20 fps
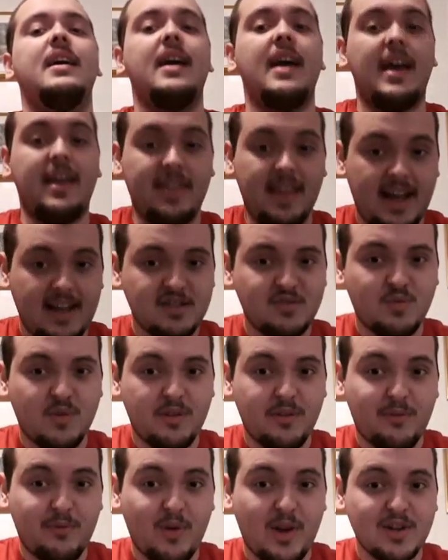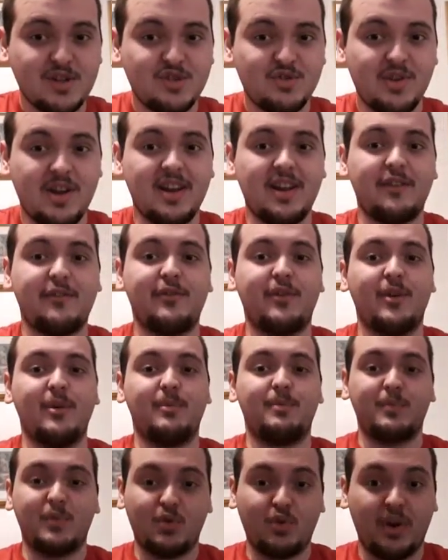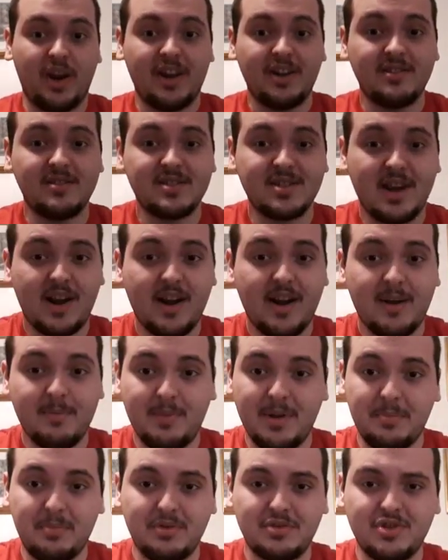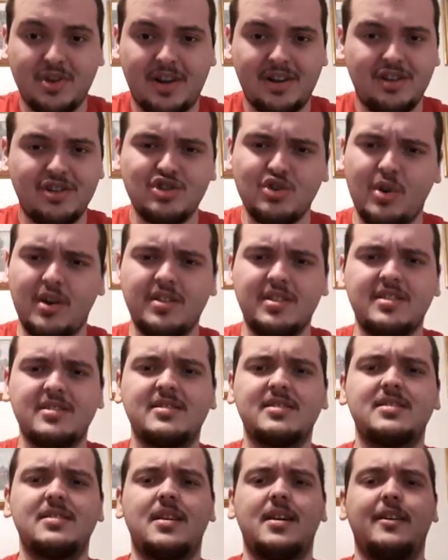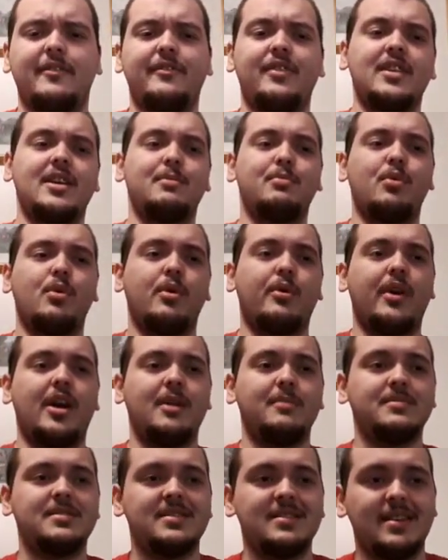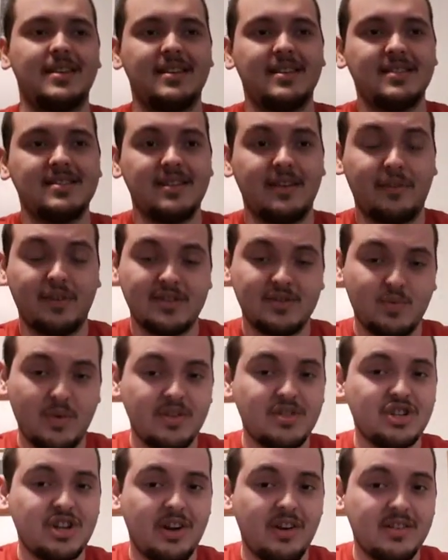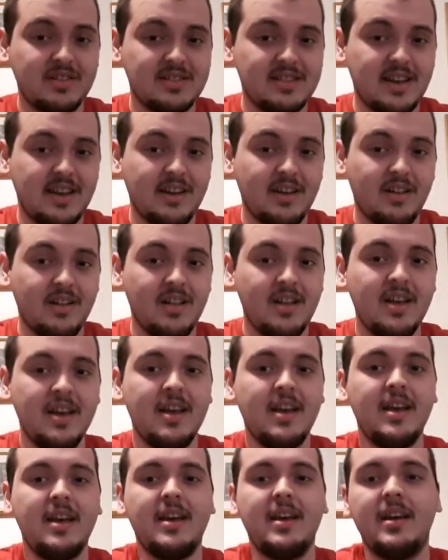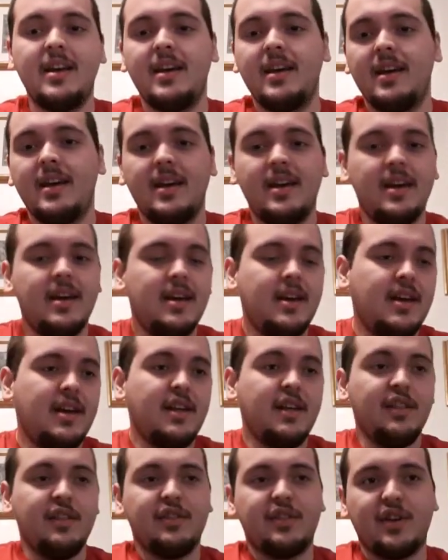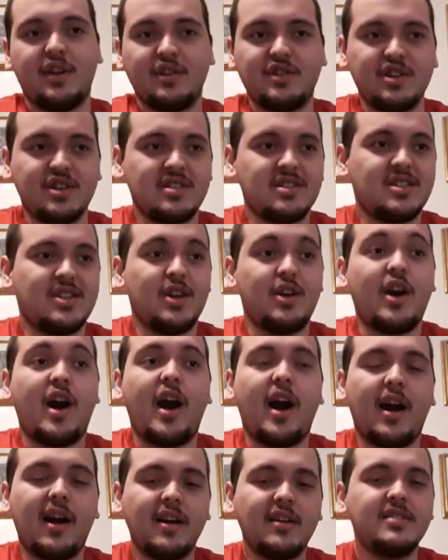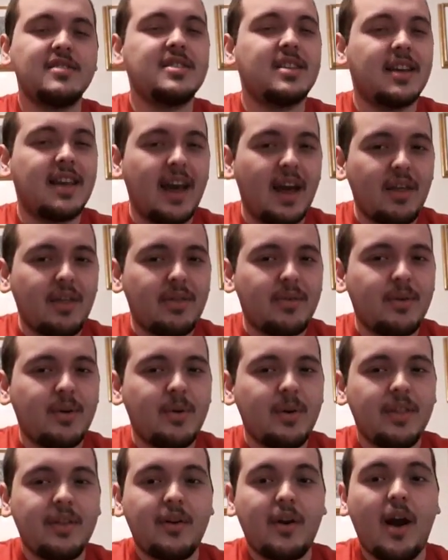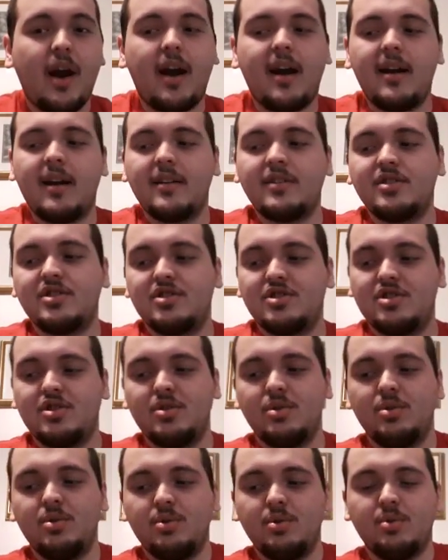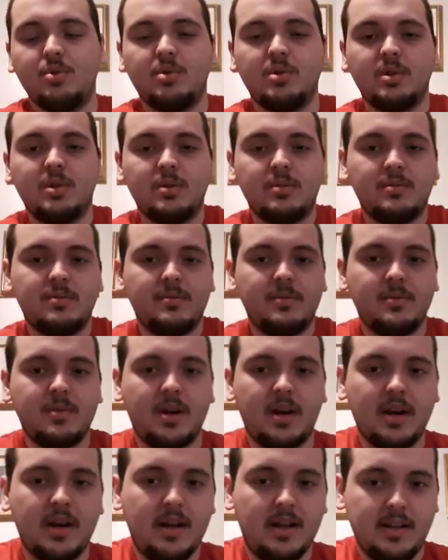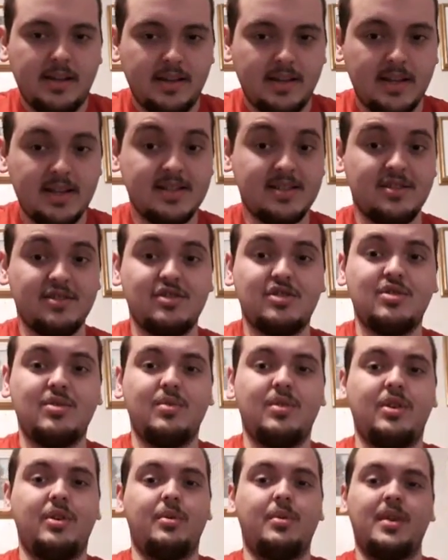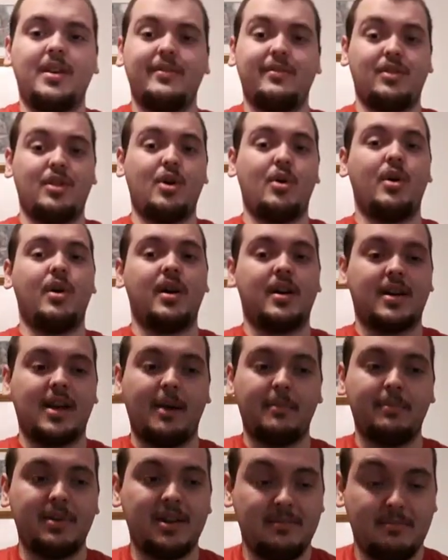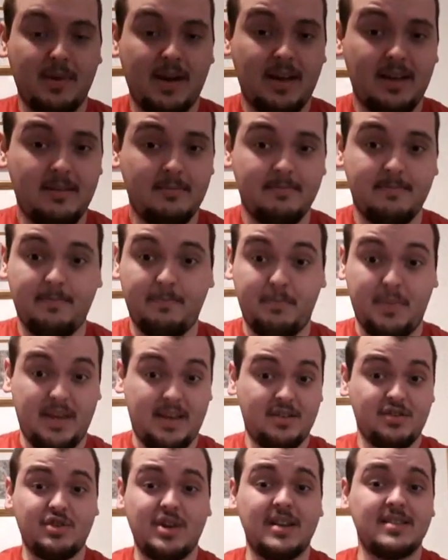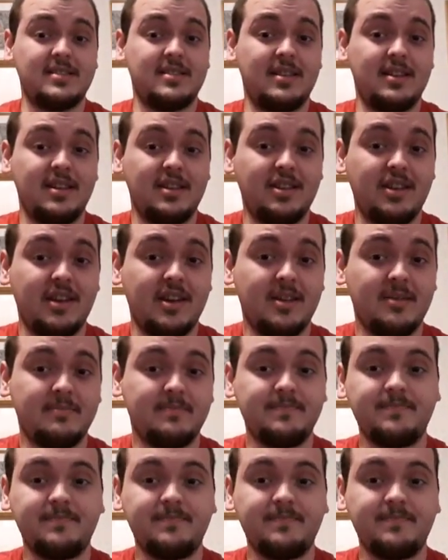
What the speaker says: And that's where the frustrating for creators are and people trying to join these affiliate programs is if it's with ShareASale, they're hard to get through and they're hard to listen to you. Even though a company might be interested in you,